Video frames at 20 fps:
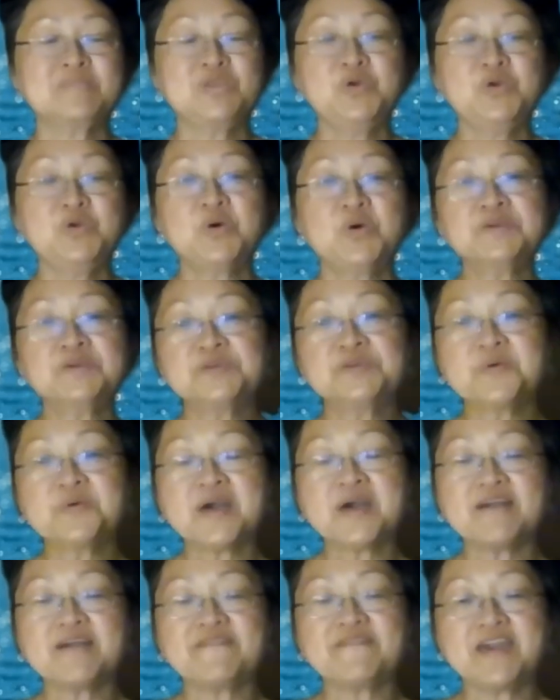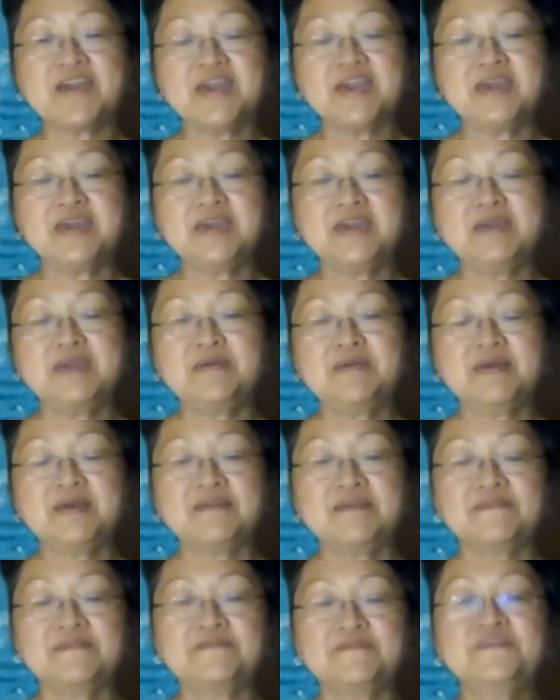You also have a
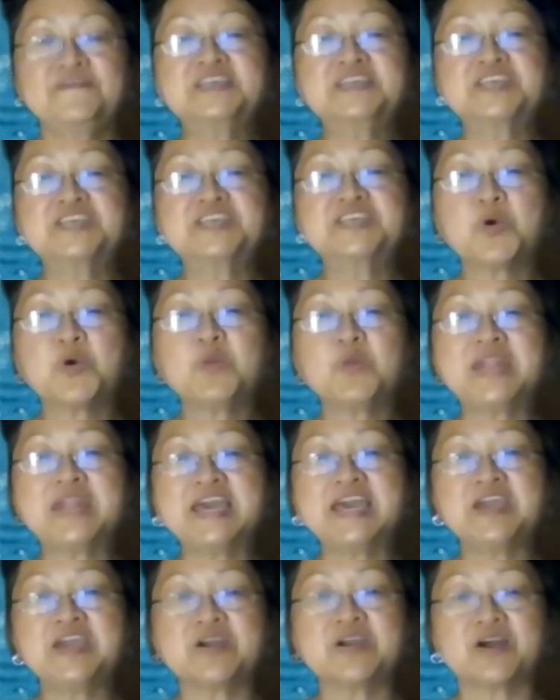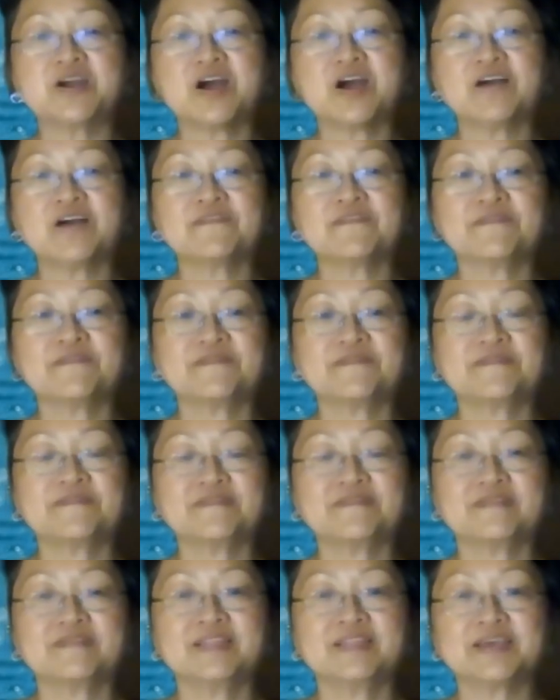physical layer of,
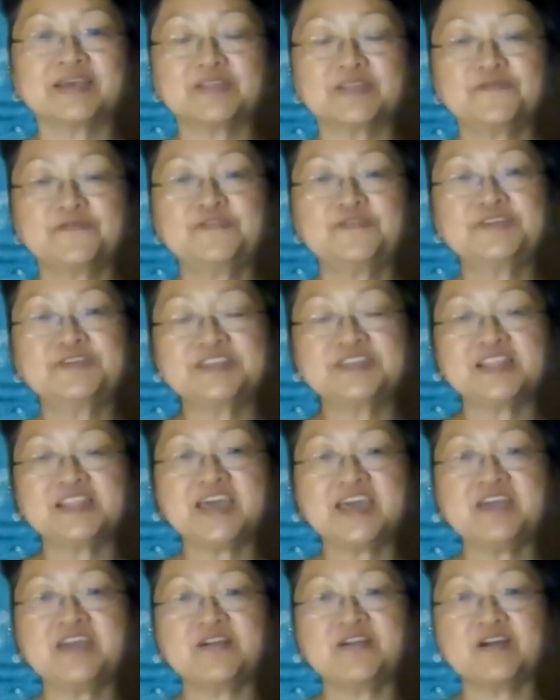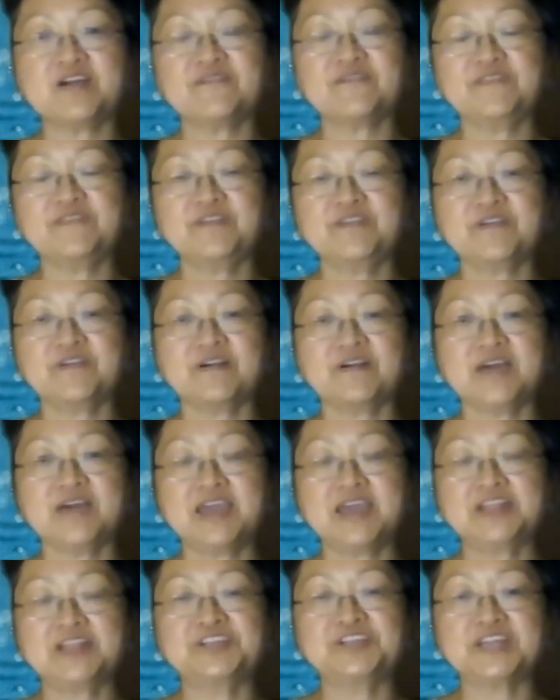like, the first layer of your
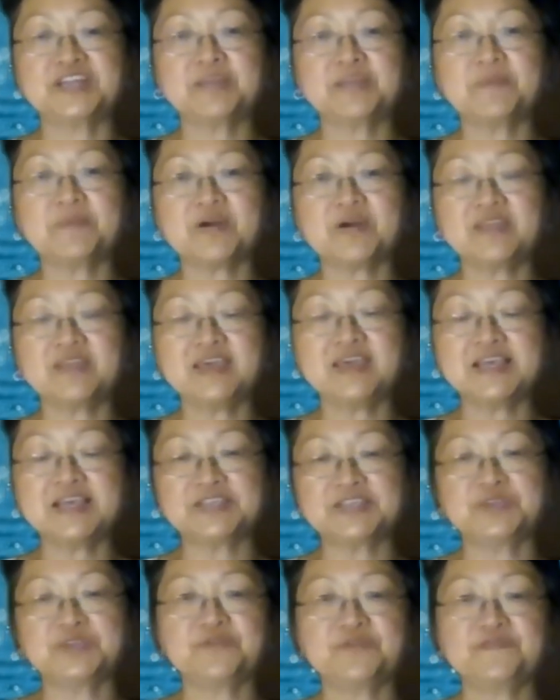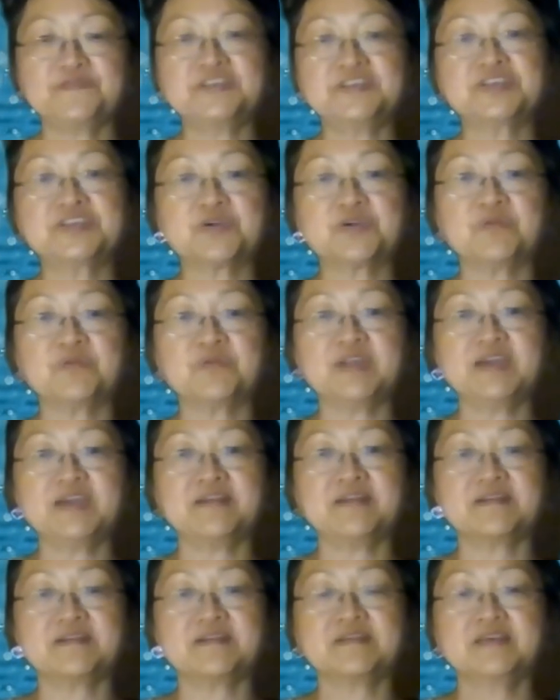energetic body is your physical
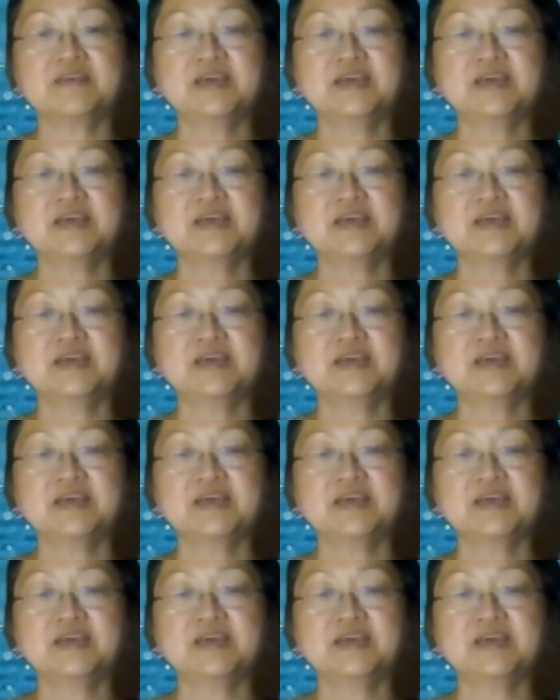layer.